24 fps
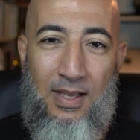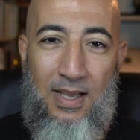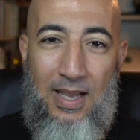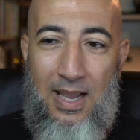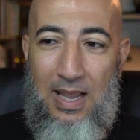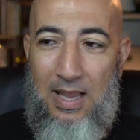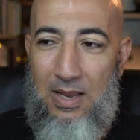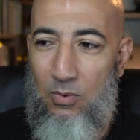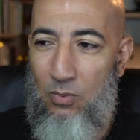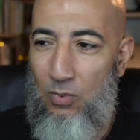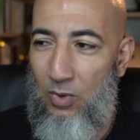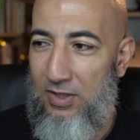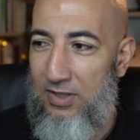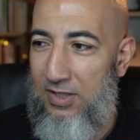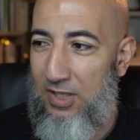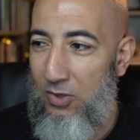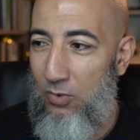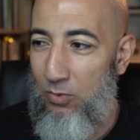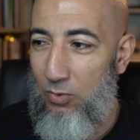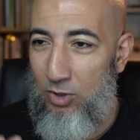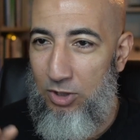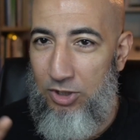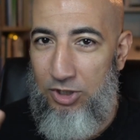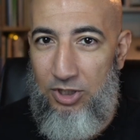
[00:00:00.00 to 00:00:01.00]
and what they
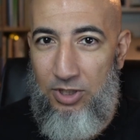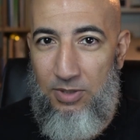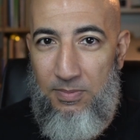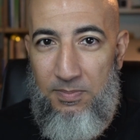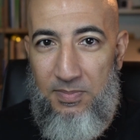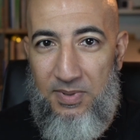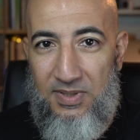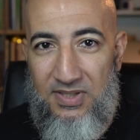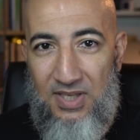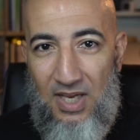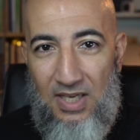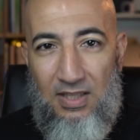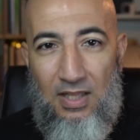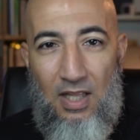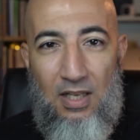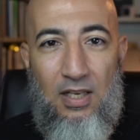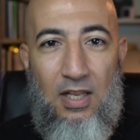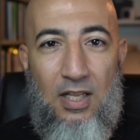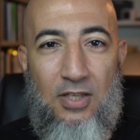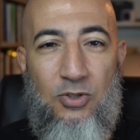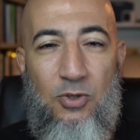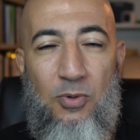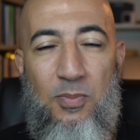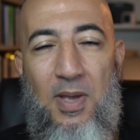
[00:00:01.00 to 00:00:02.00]
worship beside
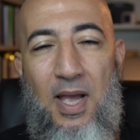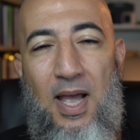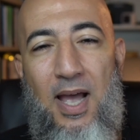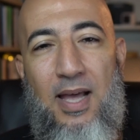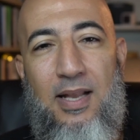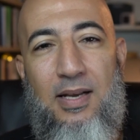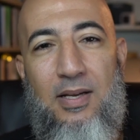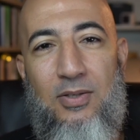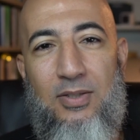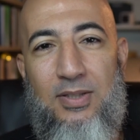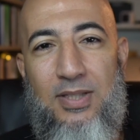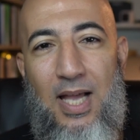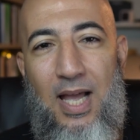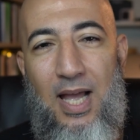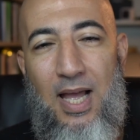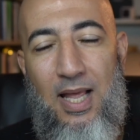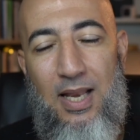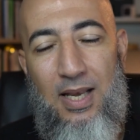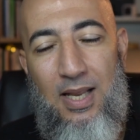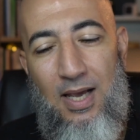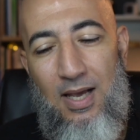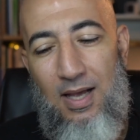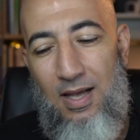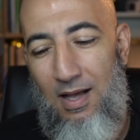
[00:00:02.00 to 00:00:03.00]
Allah subhanahu wa
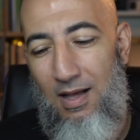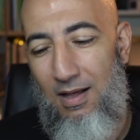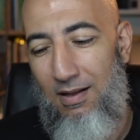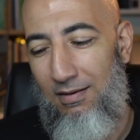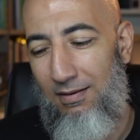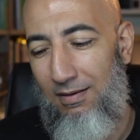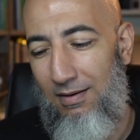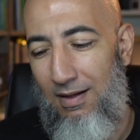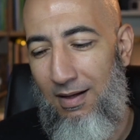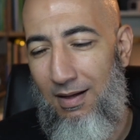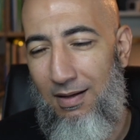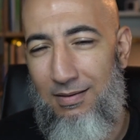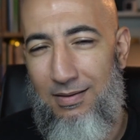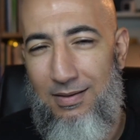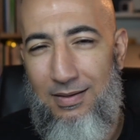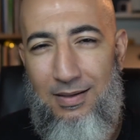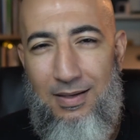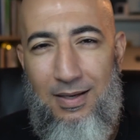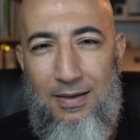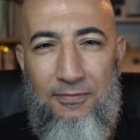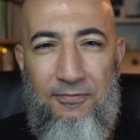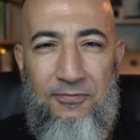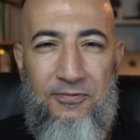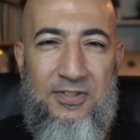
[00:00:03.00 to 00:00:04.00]
ta'ala, Allah
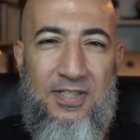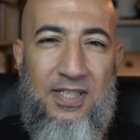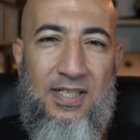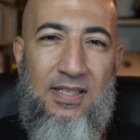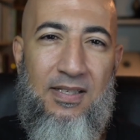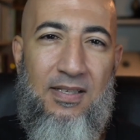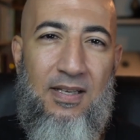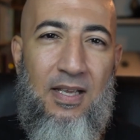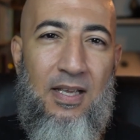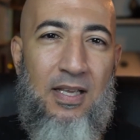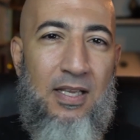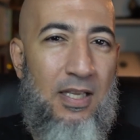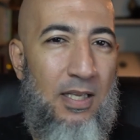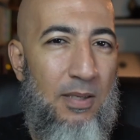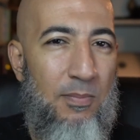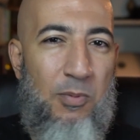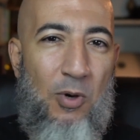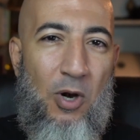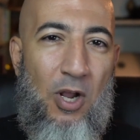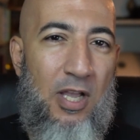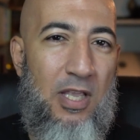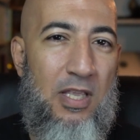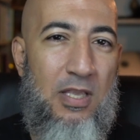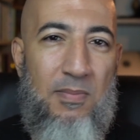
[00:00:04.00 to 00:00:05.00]
gifted
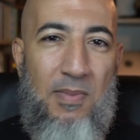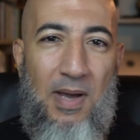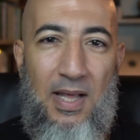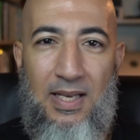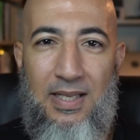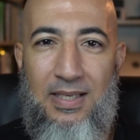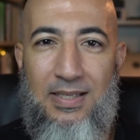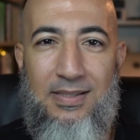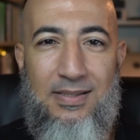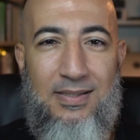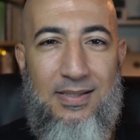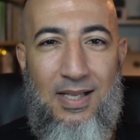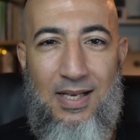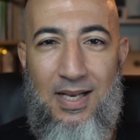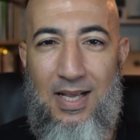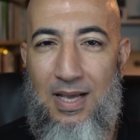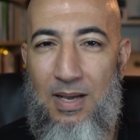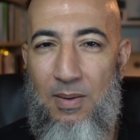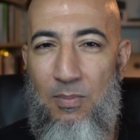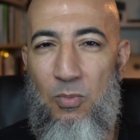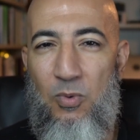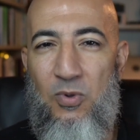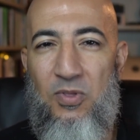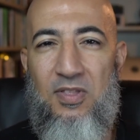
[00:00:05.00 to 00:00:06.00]
Ibrahim alayhi
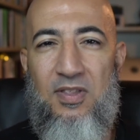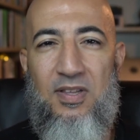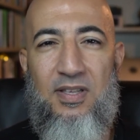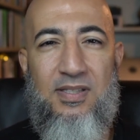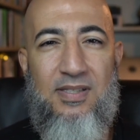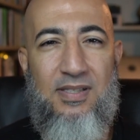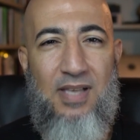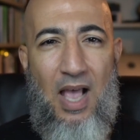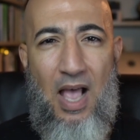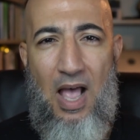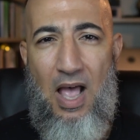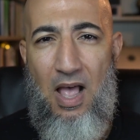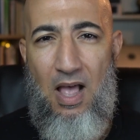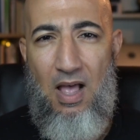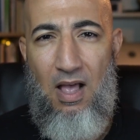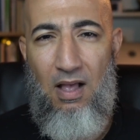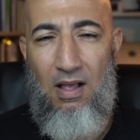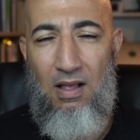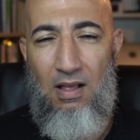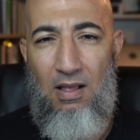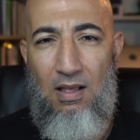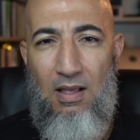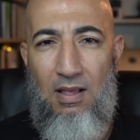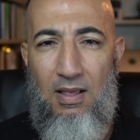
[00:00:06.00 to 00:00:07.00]
salam with
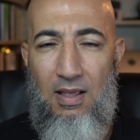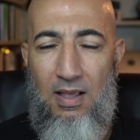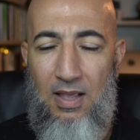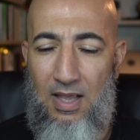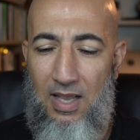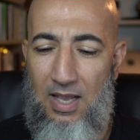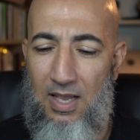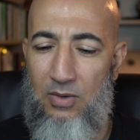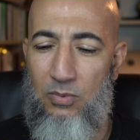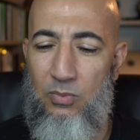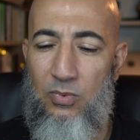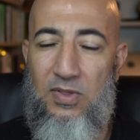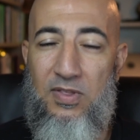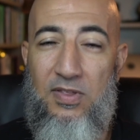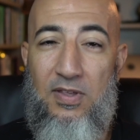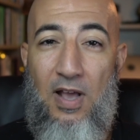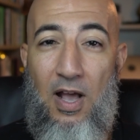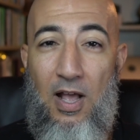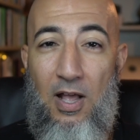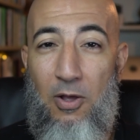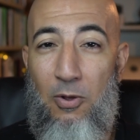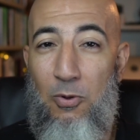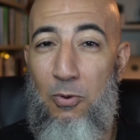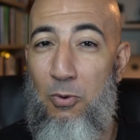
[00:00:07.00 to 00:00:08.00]
Ishaq and with
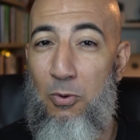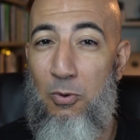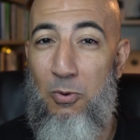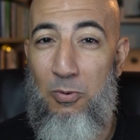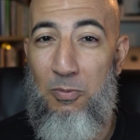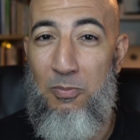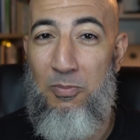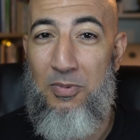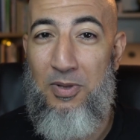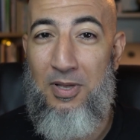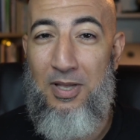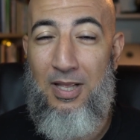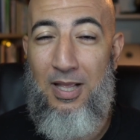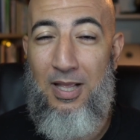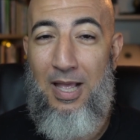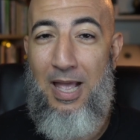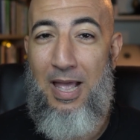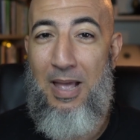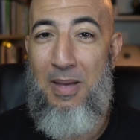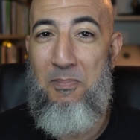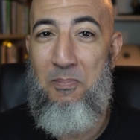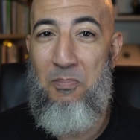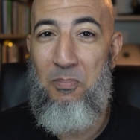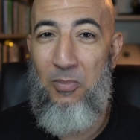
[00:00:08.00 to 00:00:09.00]
Yaqub
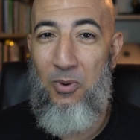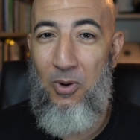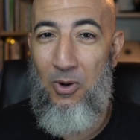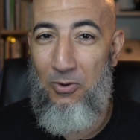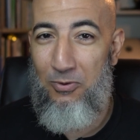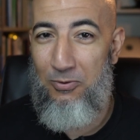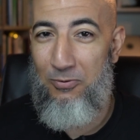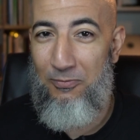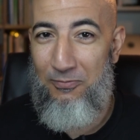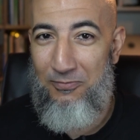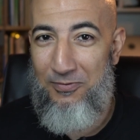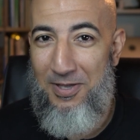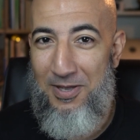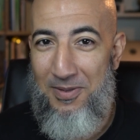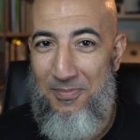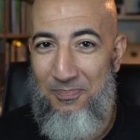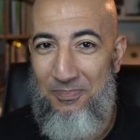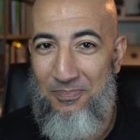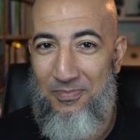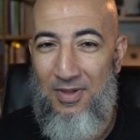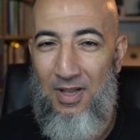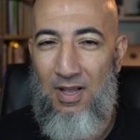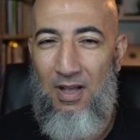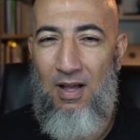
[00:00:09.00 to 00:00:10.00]
and both of
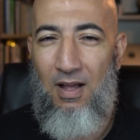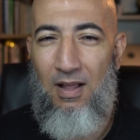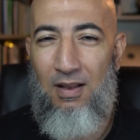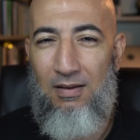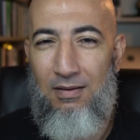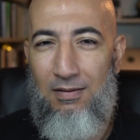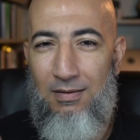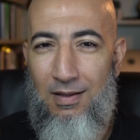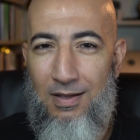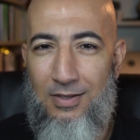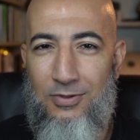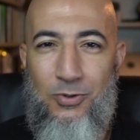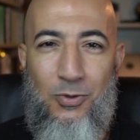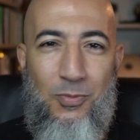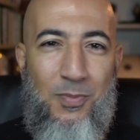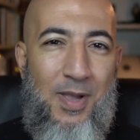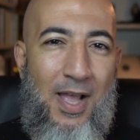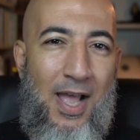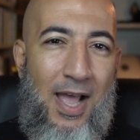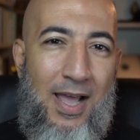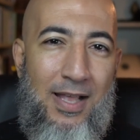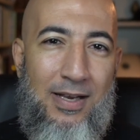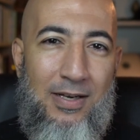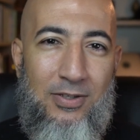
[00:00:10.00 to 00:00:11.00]
them Allah
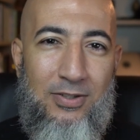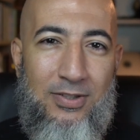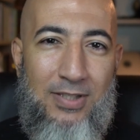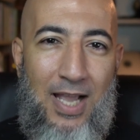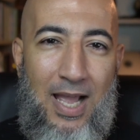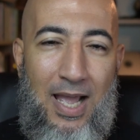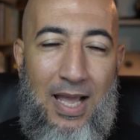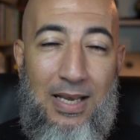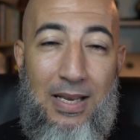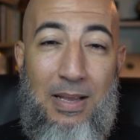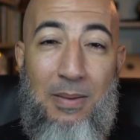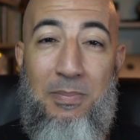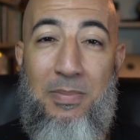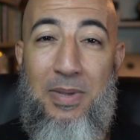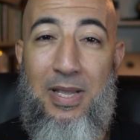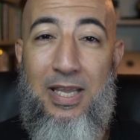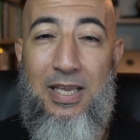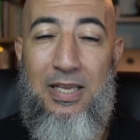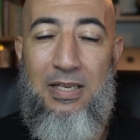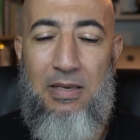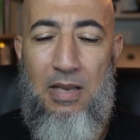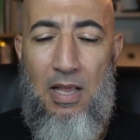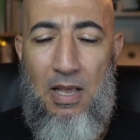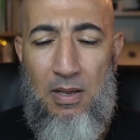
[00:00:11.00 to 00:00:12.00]
subhanahu wa ta'ala
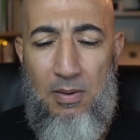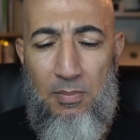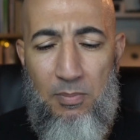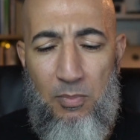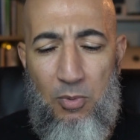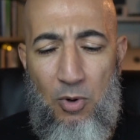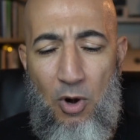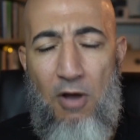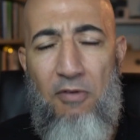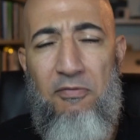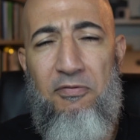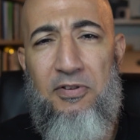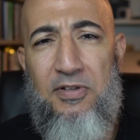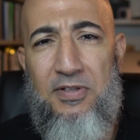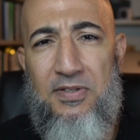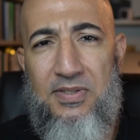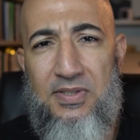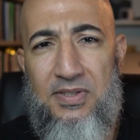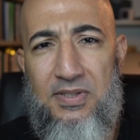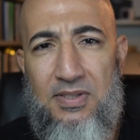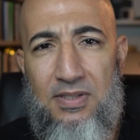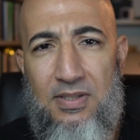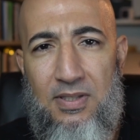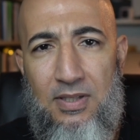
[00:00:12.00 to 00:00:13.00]
made
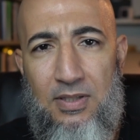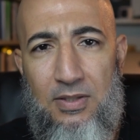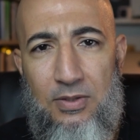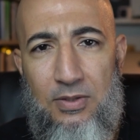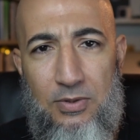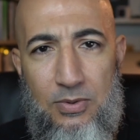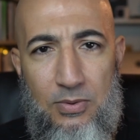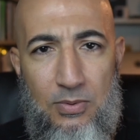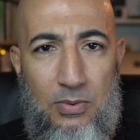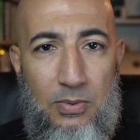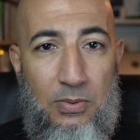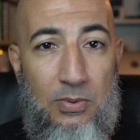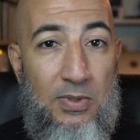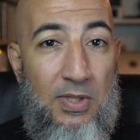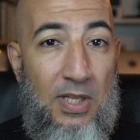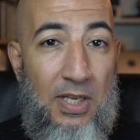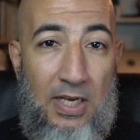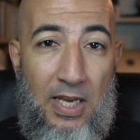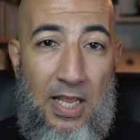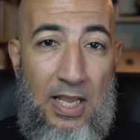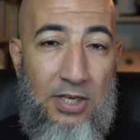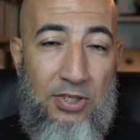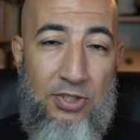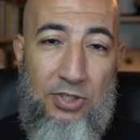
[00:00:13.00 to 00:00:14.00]
prophets to the
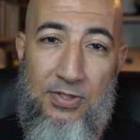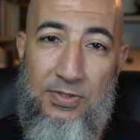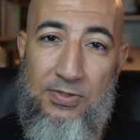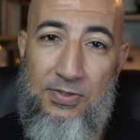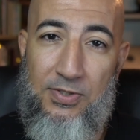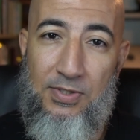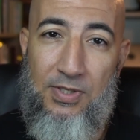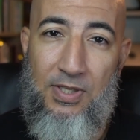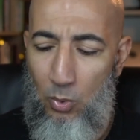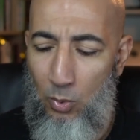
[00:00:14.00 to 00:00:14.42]
nations.